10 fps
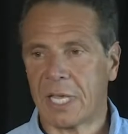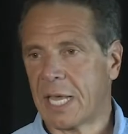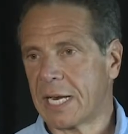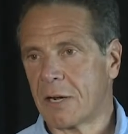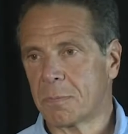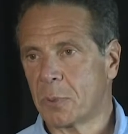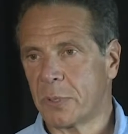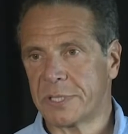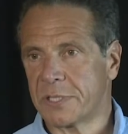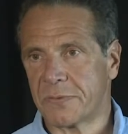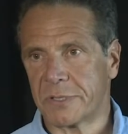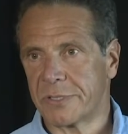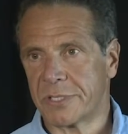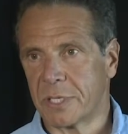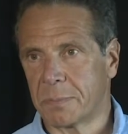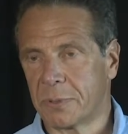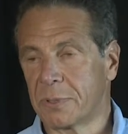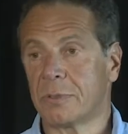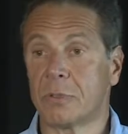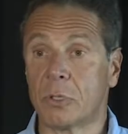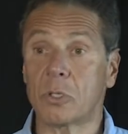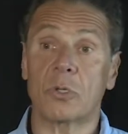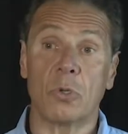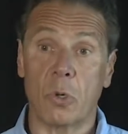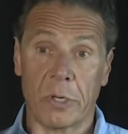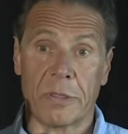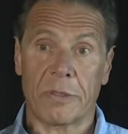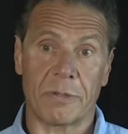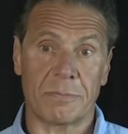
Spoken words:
And our point is very simple. Look north.